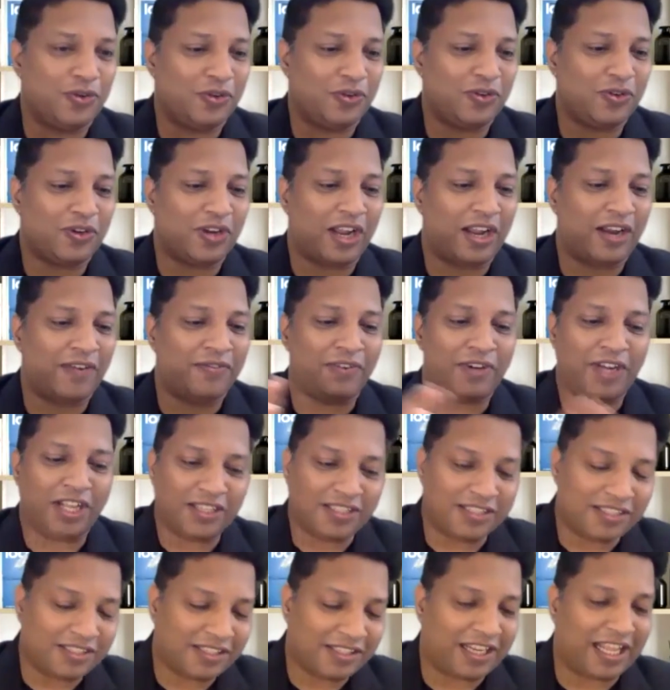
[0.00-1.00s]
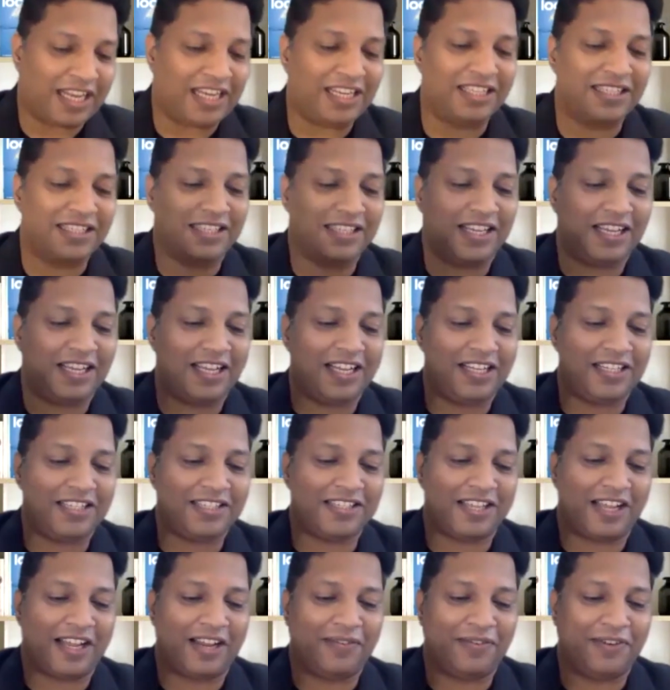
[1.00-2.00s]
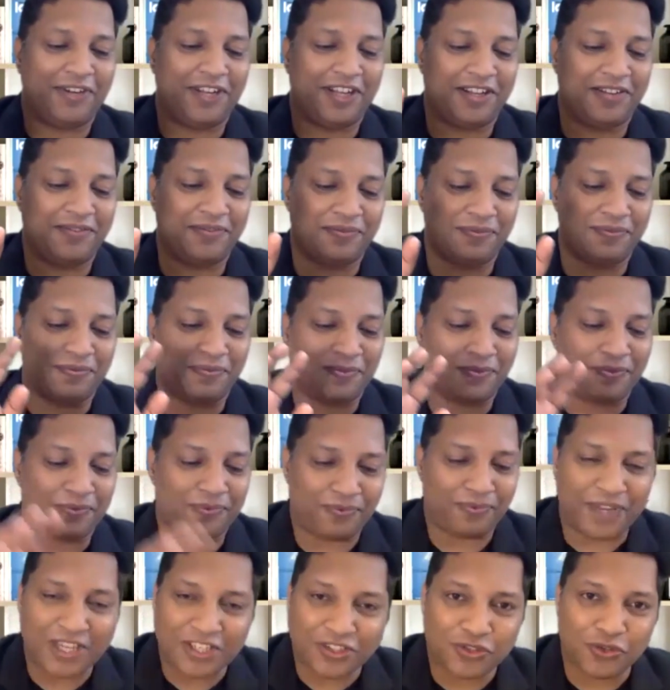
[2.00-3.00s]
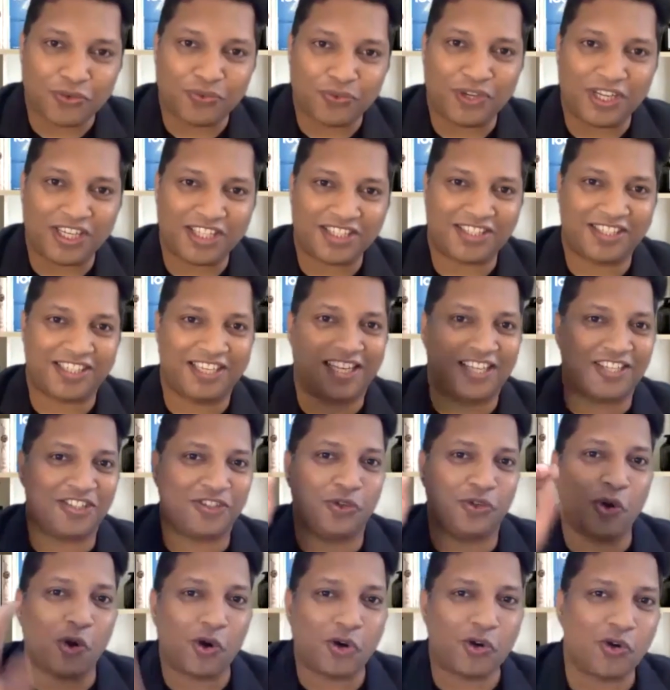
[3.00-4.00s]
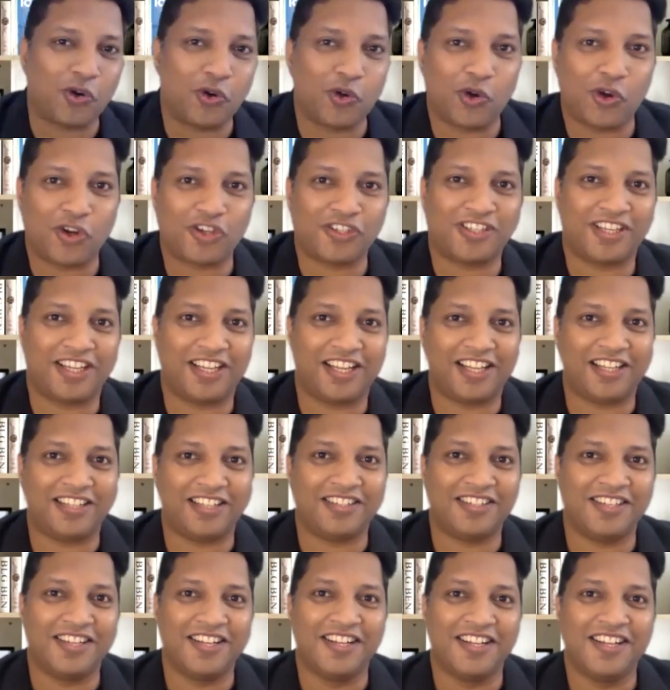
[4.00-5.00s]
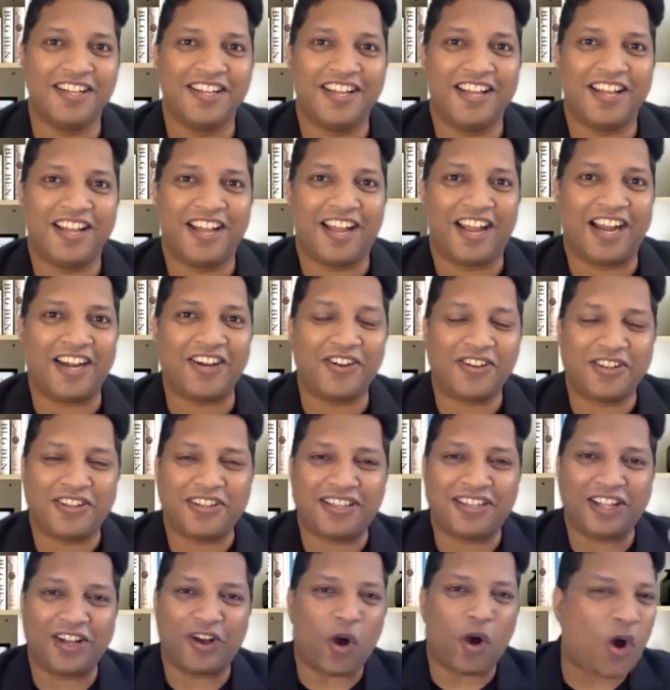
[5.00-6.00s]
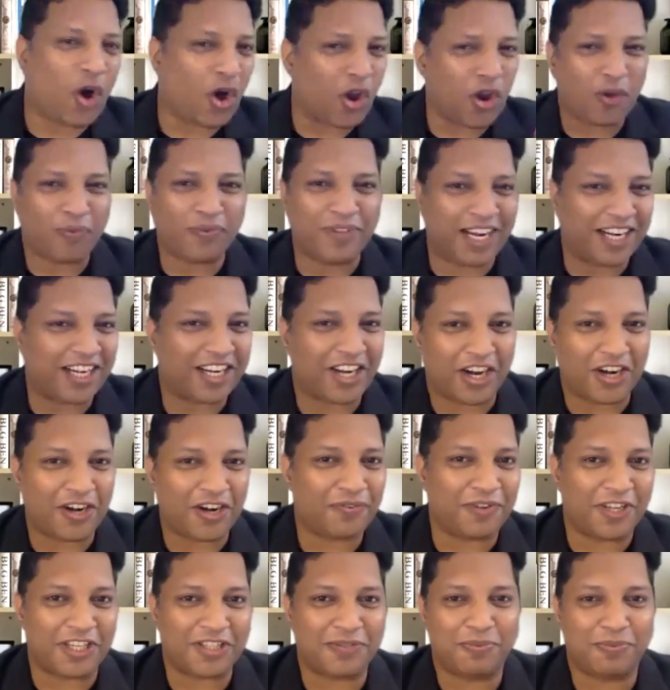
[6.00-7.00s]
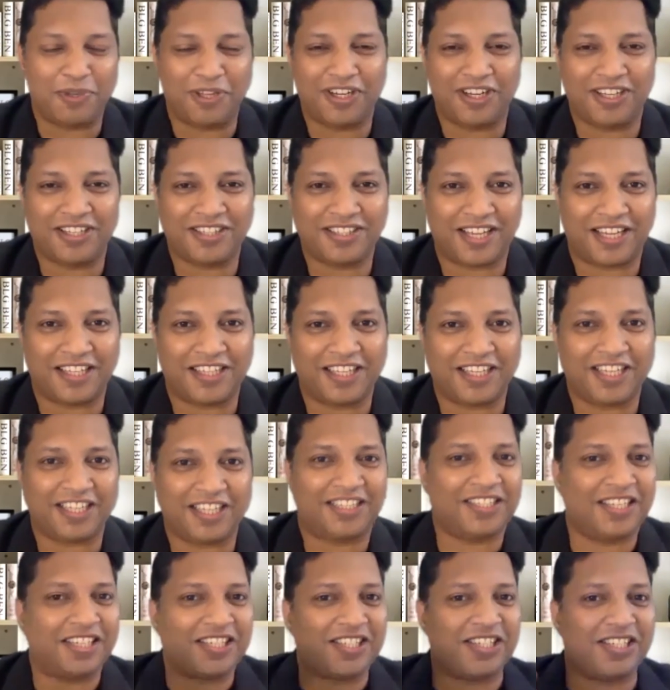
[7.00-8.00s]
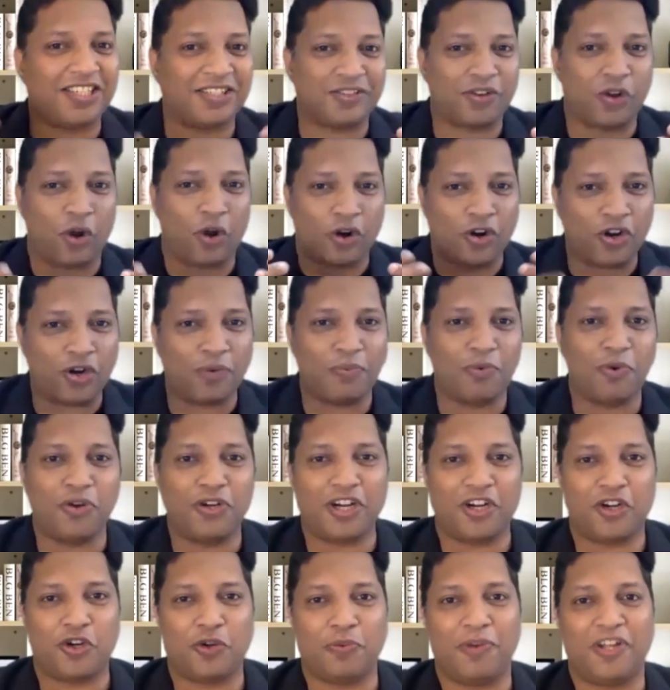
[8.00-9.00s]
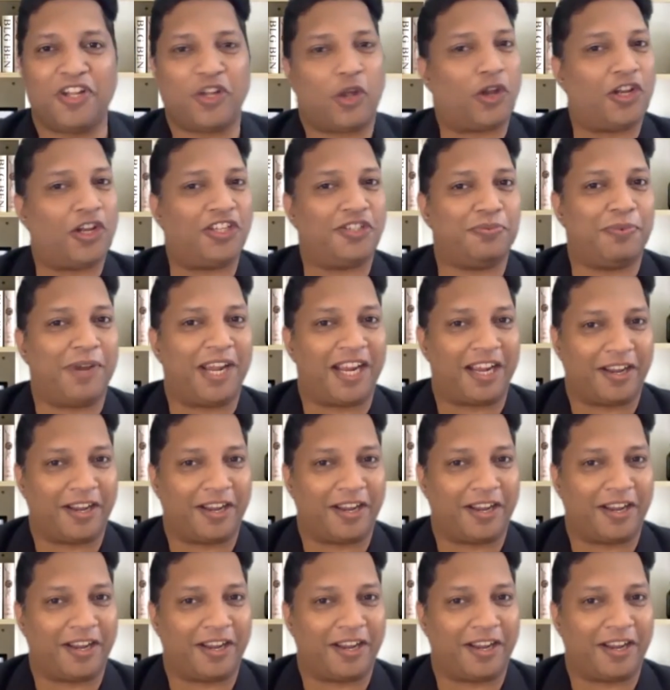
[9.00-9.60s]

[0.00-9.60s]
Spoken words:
I've done telesales, I've done face-to-face sales, door-to-door sales, and all of that kind of experience, I think it just is contributed to my knowledge bank.